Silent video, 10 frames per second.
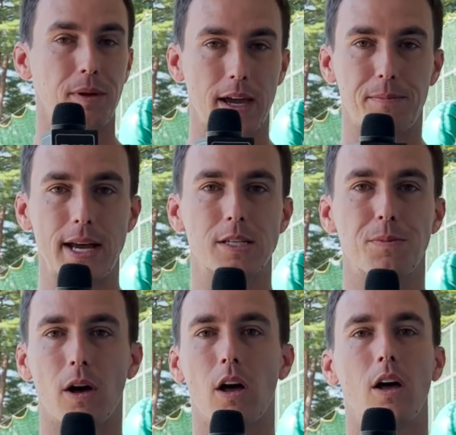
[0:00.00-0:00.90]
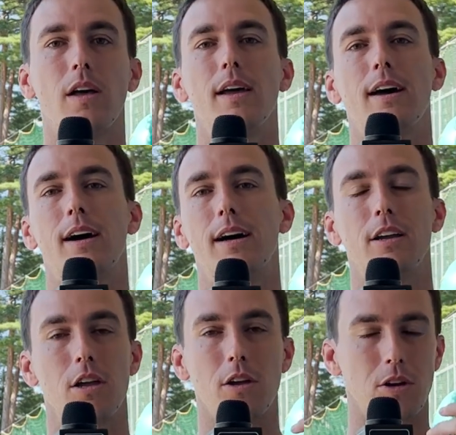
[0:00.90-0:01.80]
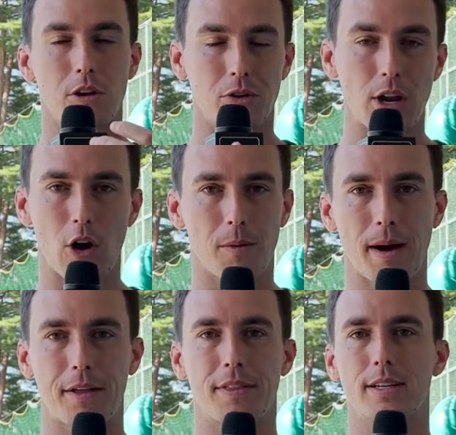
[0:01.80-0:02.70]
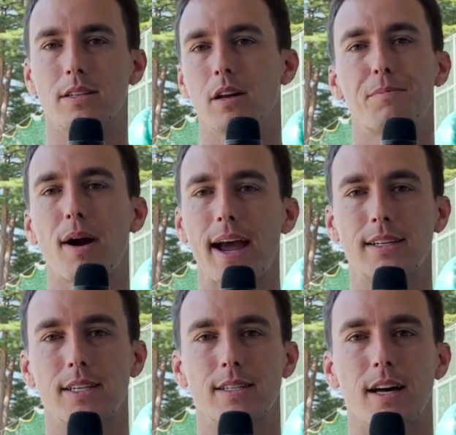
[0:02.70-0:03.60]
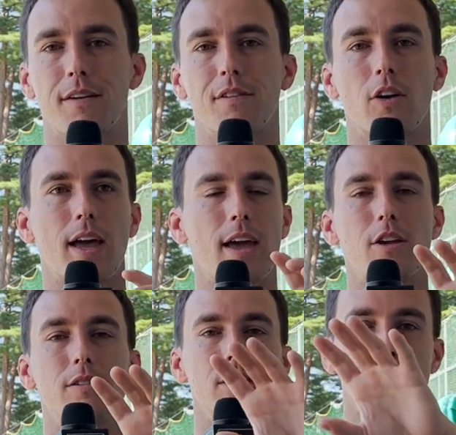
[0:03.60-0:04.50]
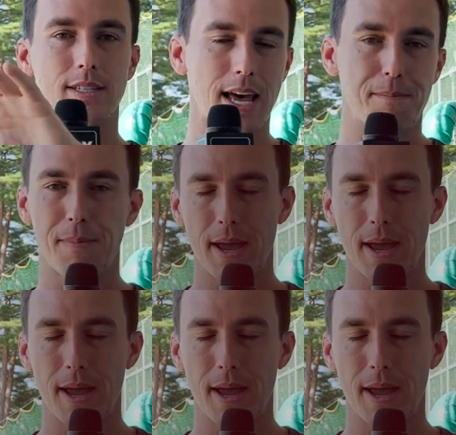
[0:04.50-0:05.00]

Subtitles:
played baseball, you'd know about this, a practice of, okay, you set